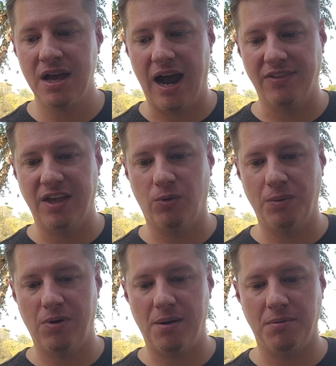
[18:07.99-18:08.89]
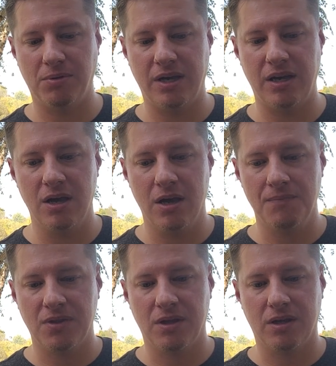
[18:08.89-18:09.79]
I think we probably
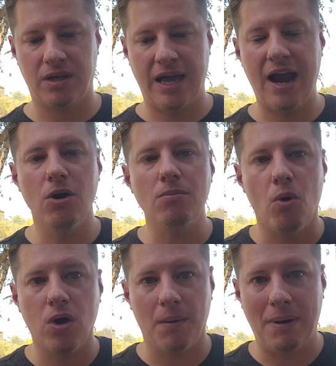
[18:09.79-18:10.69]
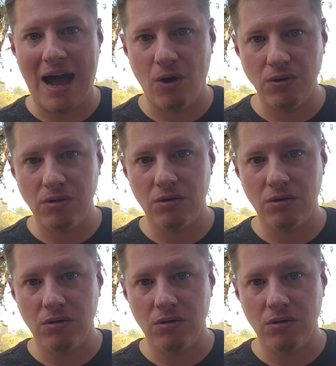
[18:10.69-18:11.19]
care more about